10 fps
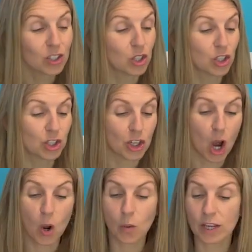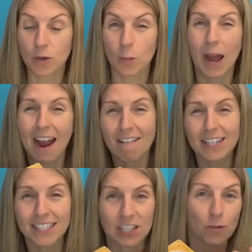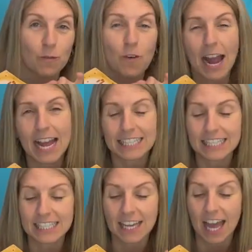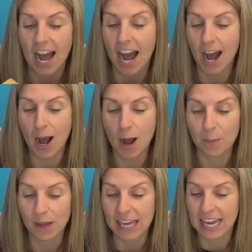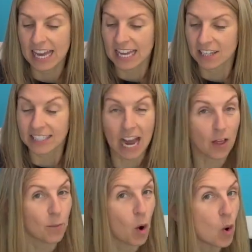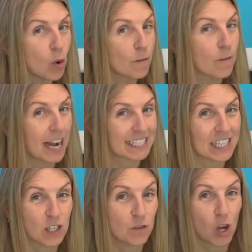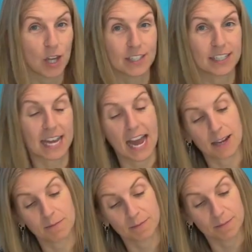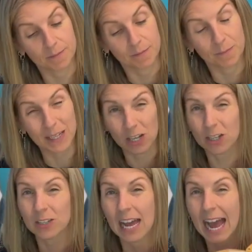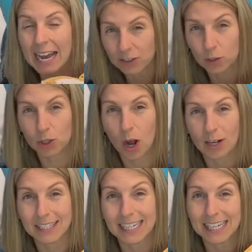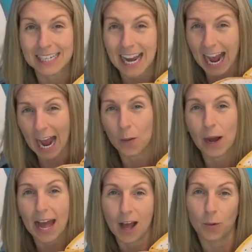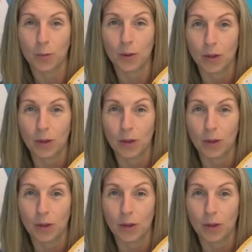to show your parents and your friends. Tell them all the facts that you've learned today, because angel sharks need our help.